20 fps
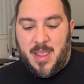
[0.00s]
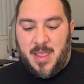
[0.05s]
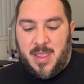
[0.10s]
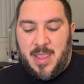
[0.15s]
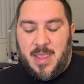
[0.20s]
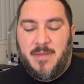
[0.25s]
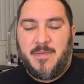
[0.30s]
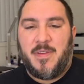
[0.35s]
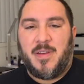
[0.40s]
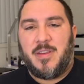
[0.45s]

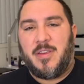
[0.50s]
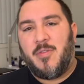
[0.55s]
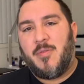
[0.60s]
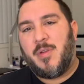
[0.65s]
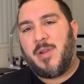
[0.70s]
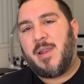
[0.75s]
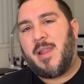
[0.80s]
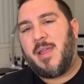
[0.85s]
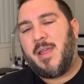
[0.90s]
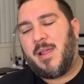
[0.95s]
even
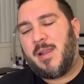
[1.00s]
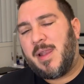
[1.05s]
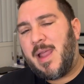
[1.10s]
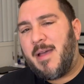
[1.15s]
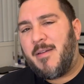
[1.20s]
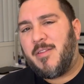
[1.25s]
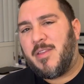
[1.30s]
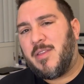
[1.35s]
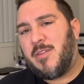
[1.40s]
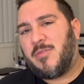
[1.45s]

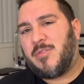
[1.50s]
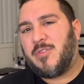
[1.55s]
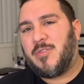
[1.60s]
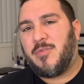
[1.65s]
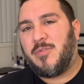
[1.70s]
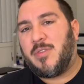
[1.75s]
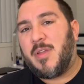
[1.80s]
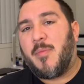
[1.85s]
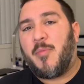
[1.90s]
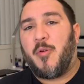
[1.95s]
allowing you to
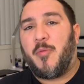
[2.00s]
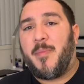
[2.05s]
double